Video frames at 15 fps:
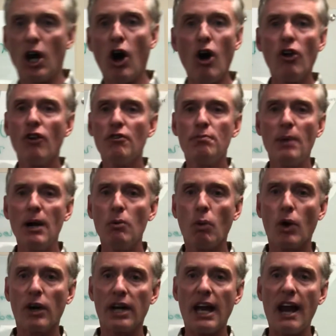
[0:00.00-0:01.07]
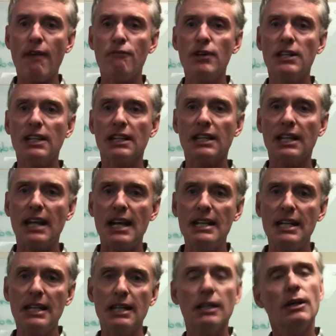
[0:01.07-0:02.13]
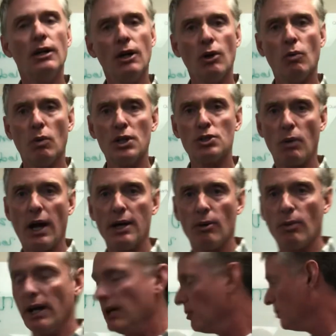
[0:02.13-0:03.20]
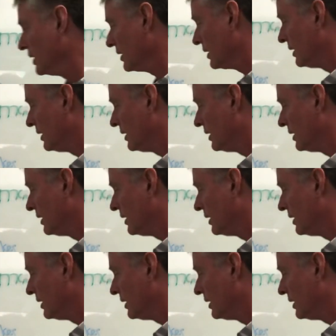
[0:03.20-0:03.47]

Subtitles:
All of my work, everything that I needed was right around me.